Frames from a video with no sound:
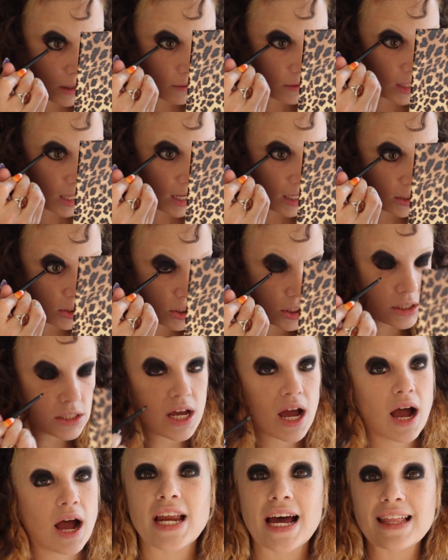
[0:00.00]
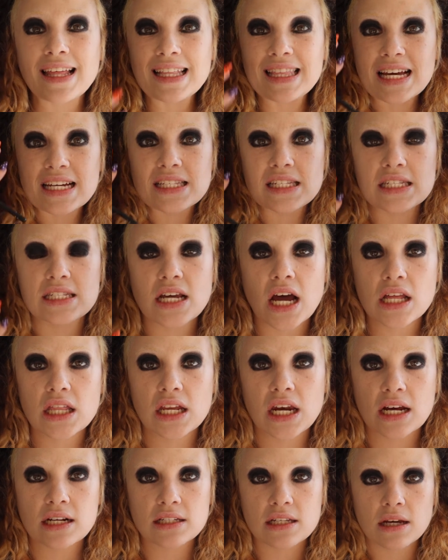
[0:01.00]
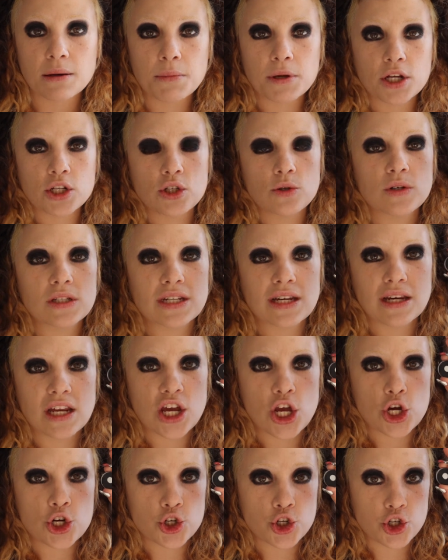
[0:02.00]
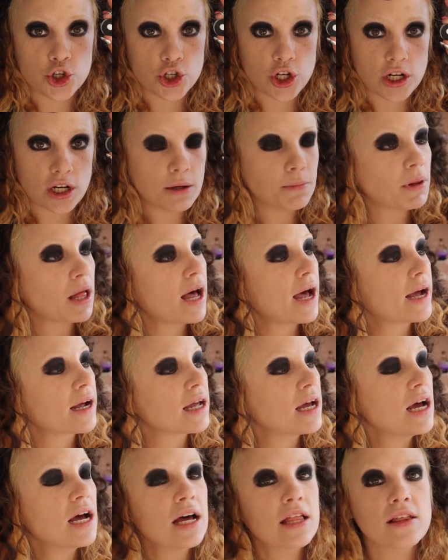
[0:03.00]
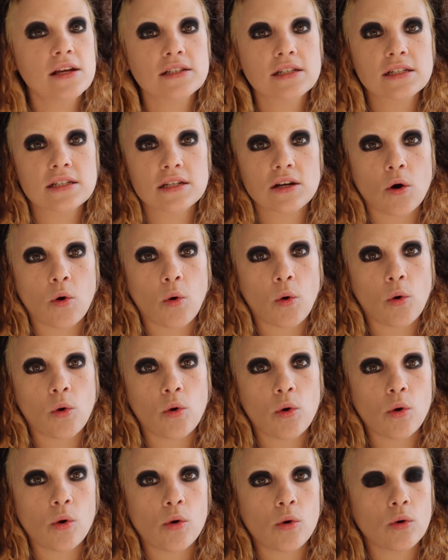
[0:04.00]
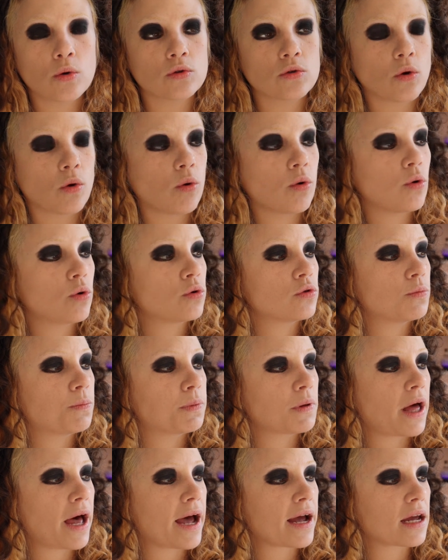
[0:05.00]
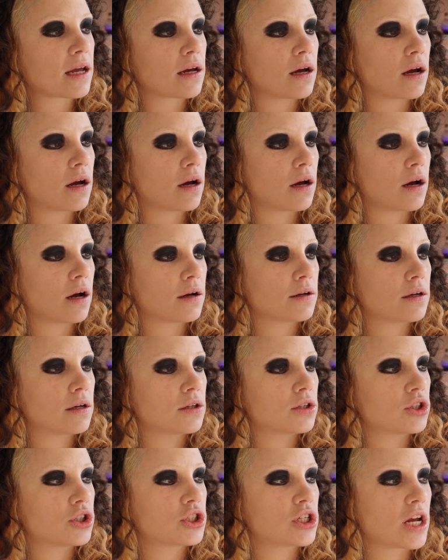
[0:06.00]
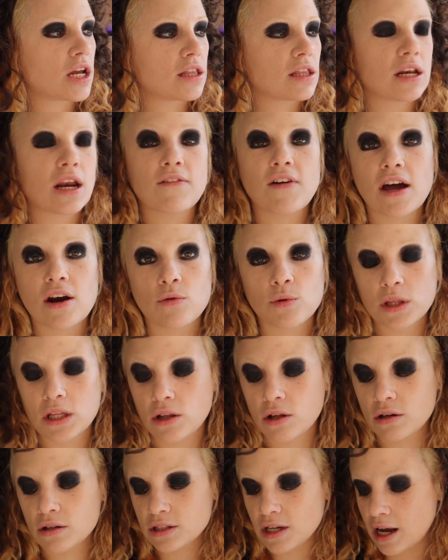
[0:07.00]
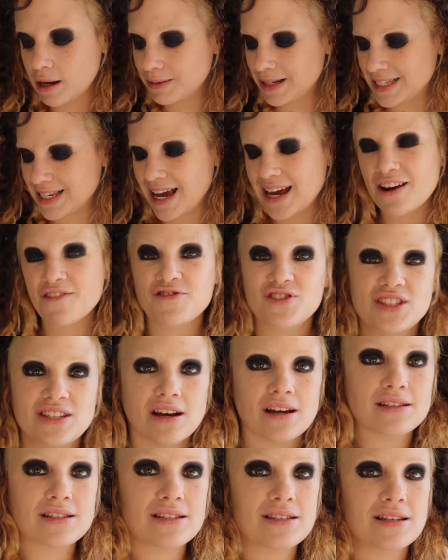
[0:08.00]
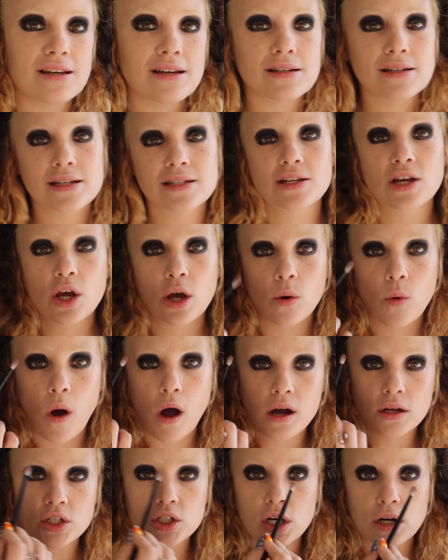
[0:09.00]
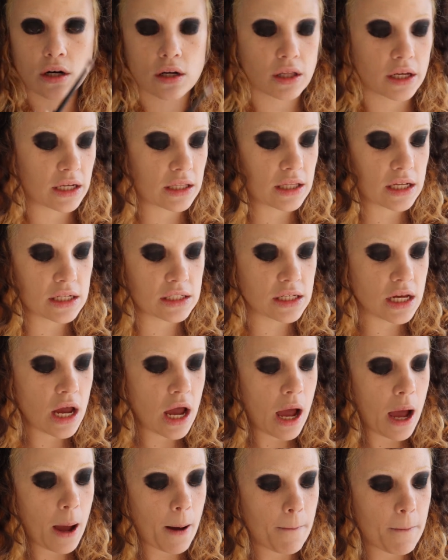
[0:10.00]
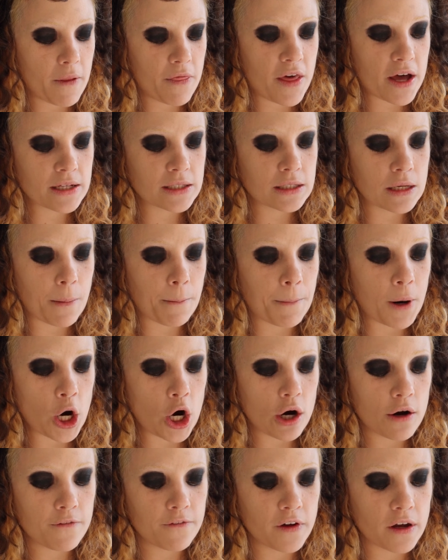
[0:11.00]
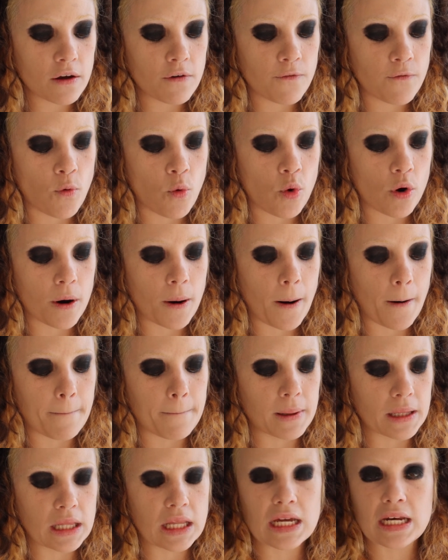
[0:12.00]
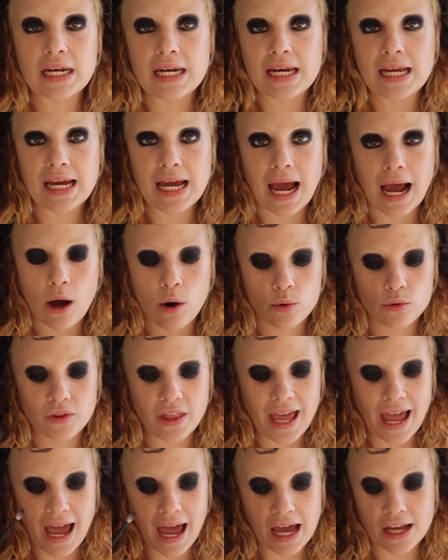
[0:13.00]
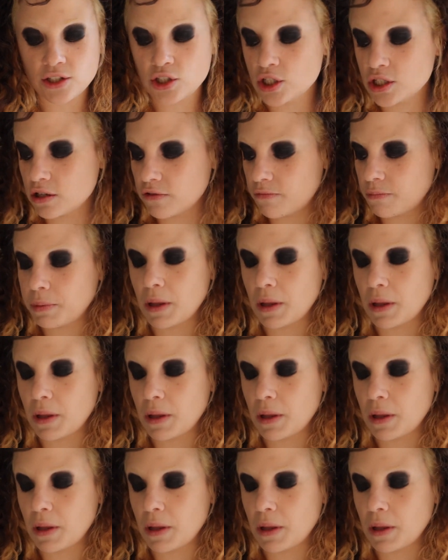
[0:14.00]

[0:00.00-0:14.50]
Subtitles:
out the edges. Now that that's done, the next thing I'm gonna do is get a shitty black. This is an old black shade that I've had a really long time that's kind of dusty and doesn't go on dark like this, but that's perfect for blending out the edges of